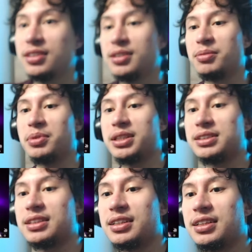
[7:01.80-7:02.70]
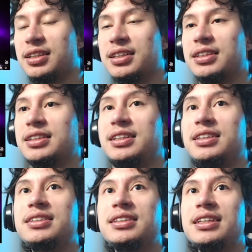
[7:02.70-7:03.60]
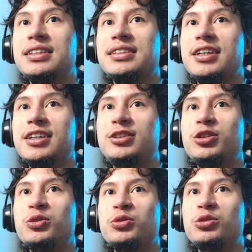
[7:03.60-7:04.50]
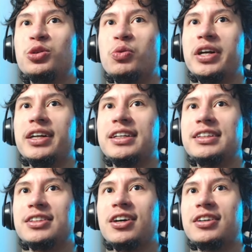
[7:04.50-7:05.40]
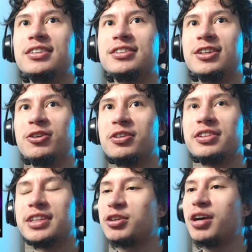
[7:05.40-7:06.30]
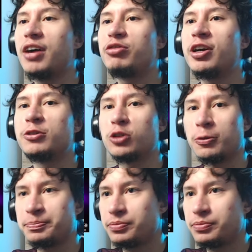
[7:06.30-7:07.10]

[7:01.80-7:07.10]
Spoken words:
but he's there to win it. He's not, you know, there to have fun. So